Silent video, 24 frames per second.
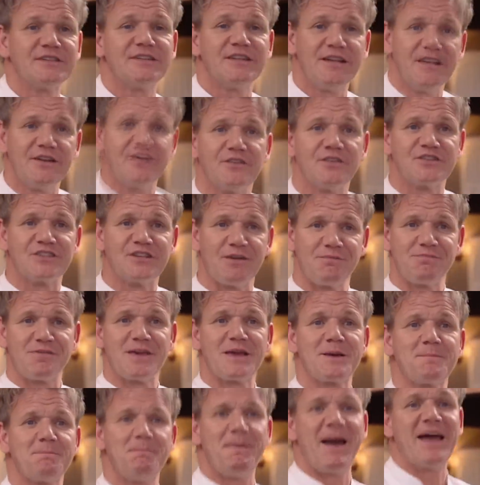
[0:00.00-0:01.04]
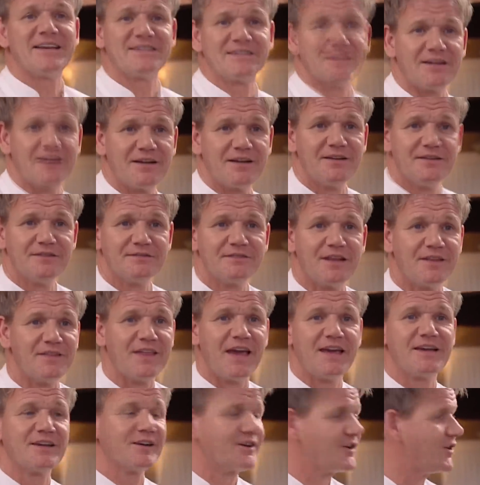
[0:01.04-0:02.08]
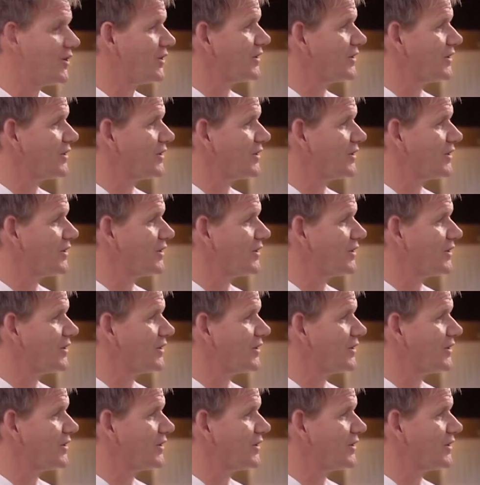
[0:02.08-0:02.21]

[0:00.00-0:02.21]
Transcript: to deliver something better than they can